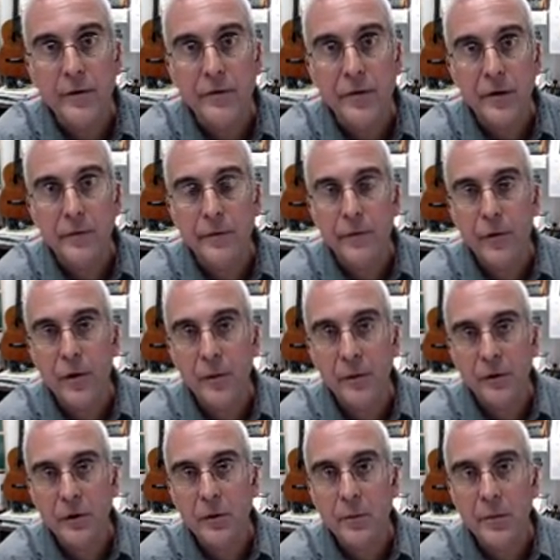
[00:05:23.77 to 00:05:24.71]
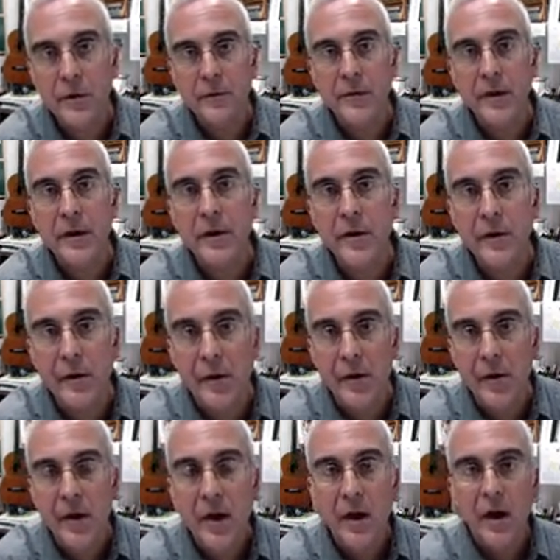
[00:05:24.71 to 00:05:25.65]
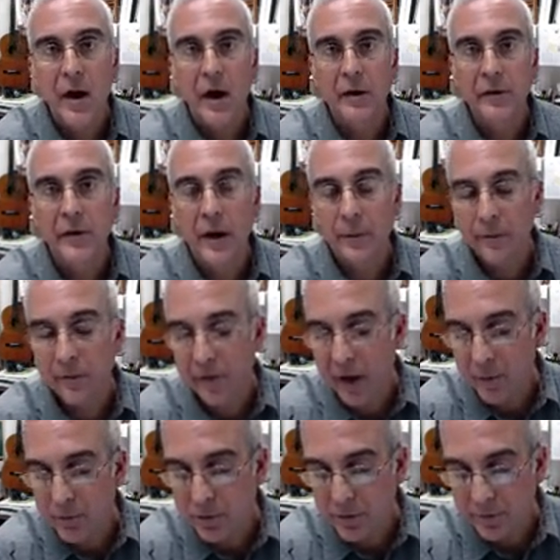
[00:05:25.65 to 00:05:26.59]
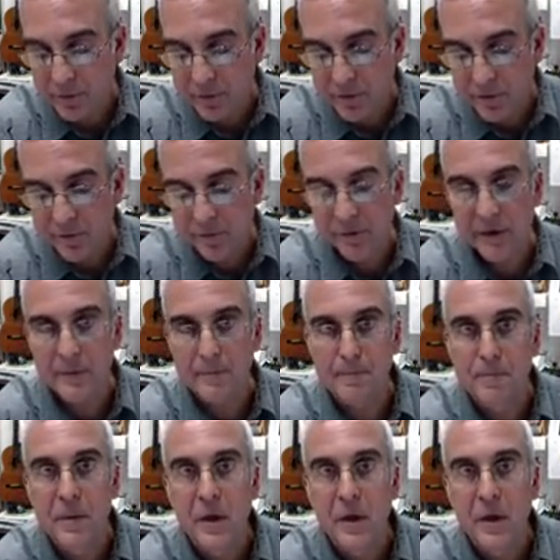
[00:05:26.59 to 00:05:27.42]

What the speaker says: that form a little bit of a hill on top of that protrusion.